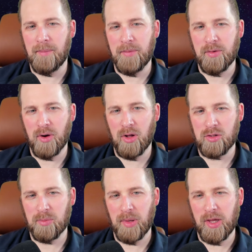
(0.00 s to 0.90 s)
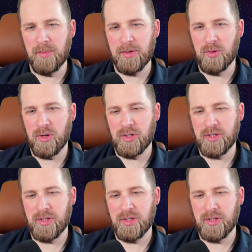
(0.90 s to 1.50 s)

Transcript: You can also play Human Torch.